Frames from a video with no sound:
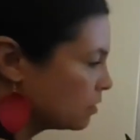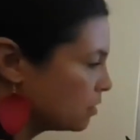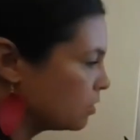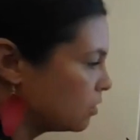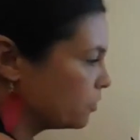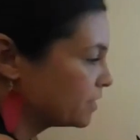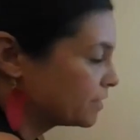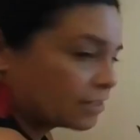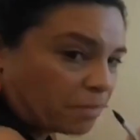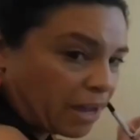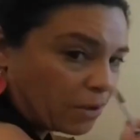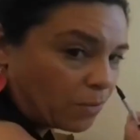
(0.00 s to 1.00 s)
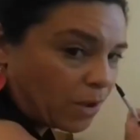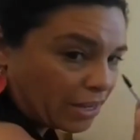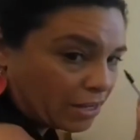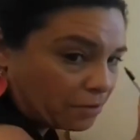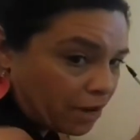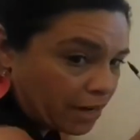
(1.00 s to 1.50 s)
Oh, this is my wet
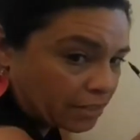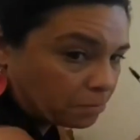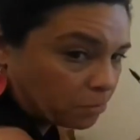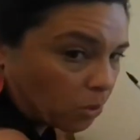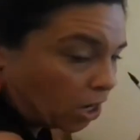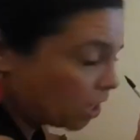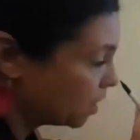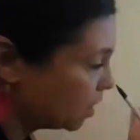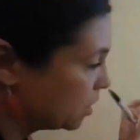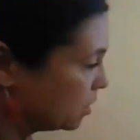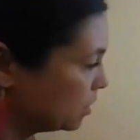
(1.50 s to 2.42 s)
erase board.